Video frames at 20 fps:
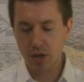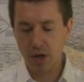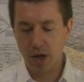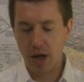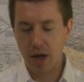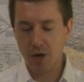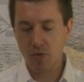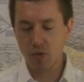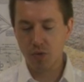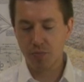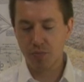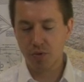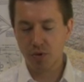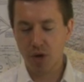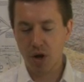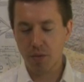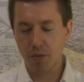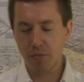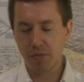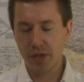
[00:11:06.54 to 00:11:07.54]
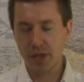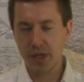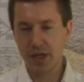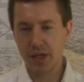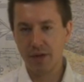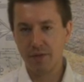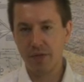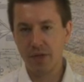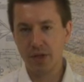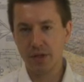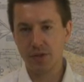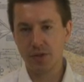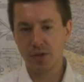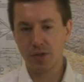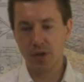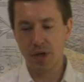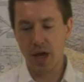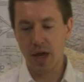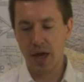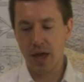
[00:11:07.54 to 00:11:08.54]
I would probably give
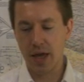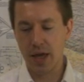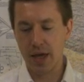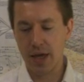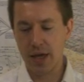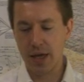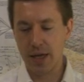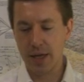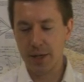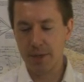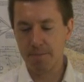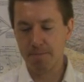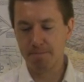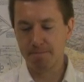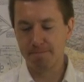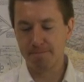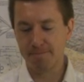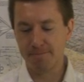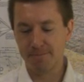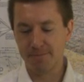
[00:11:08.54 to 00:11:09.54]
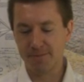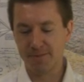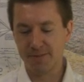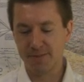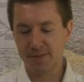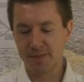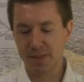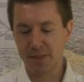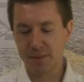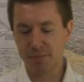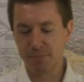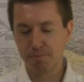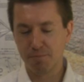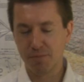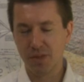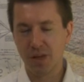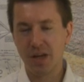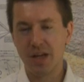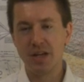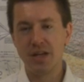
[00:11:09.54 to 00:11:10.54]
this a
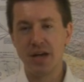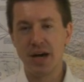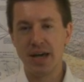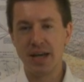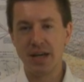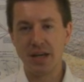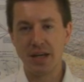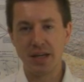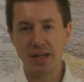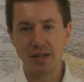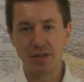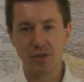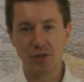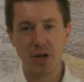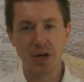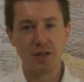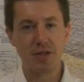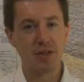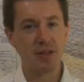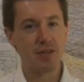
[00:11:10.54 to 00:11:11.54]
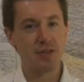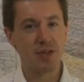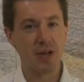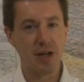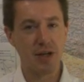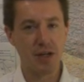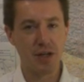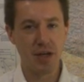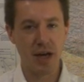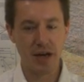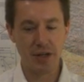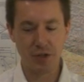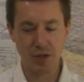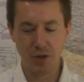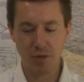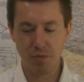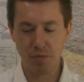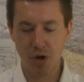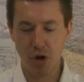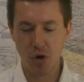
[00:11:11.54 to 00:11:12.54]
90. It's got nice
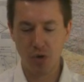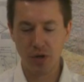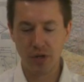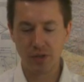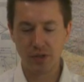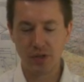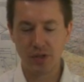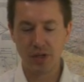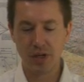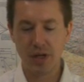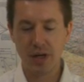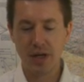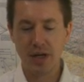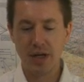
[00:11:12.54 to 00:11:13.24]
components.